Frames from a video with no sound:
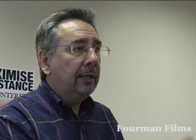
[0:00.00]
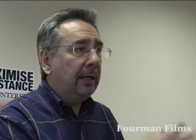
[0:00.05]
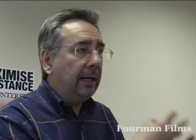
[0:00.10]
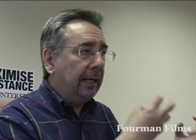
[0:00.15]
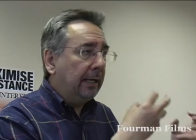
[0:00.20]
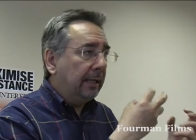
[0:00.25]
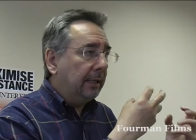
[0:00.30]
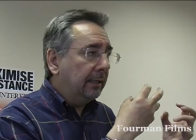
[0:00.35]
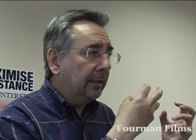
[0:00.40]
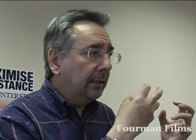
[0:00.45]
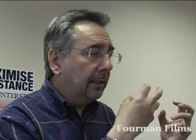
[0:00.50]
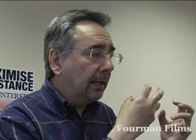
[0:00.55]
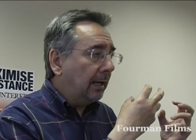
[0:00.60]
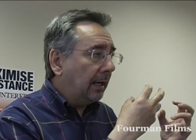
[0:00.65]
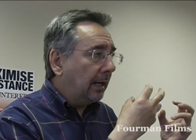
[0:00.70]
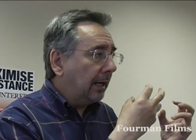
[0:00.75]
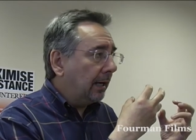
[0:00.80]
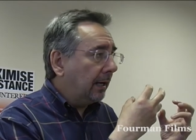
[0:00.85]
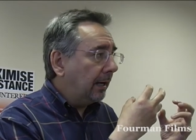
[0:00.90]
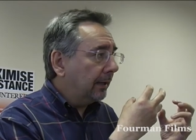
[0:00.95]
in
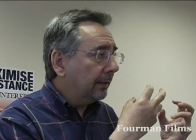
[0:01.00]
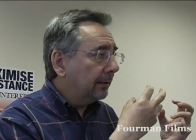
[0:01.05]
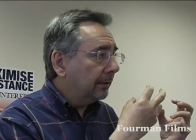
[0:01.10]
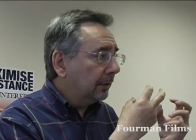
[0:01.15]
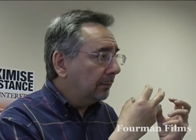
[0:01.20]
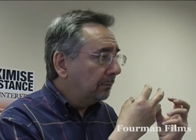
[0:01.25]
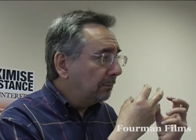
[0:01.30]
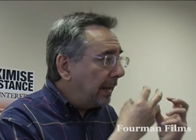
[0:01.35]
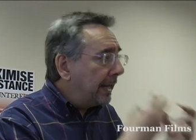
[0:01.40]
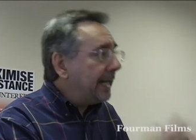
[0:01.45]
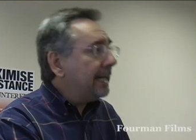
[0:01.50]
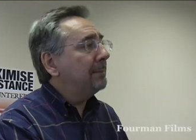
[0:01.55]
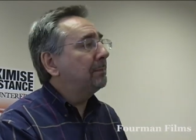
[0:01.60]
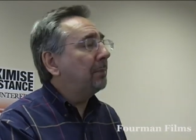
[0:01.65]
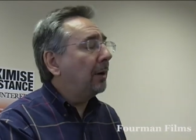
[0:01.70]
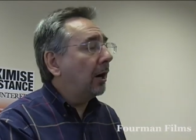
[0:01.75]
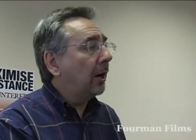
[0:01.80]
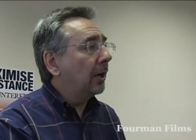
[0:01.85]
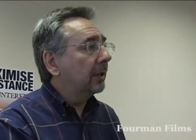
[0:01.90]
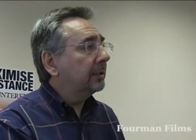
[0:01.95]
the main
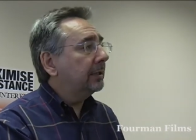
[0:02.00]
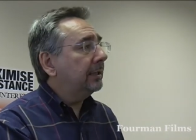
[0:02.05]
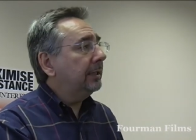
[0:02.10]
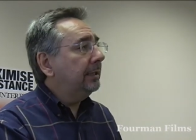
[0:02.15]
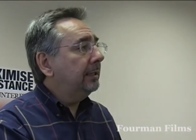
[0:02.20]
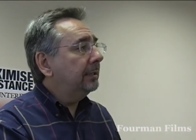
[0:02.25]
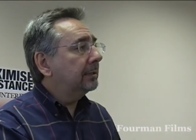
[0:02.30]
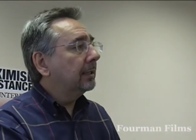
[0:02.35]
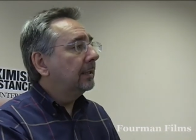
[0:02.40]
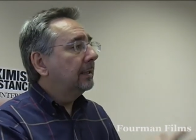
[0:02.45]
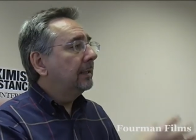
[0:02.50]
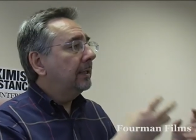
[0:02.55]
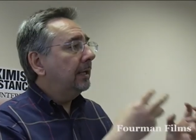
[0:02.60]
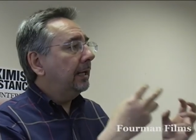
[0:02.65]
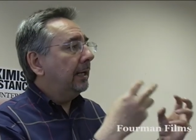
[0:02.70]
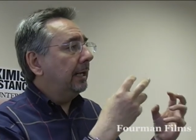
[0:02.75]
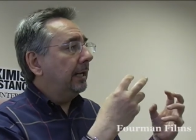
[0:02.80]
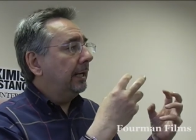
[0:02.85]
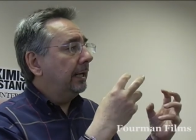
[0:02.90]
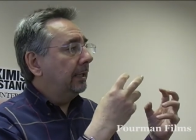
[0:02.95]
parties,
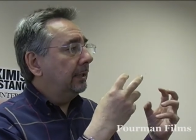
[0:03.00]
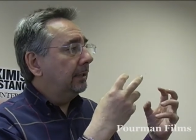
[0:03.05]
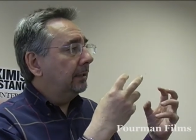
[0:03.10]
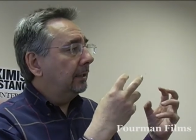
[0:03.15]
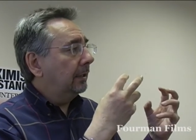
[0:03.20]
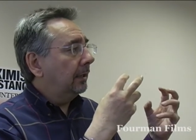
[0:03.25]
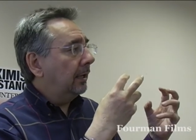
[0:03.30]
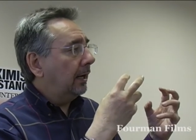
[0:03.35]
in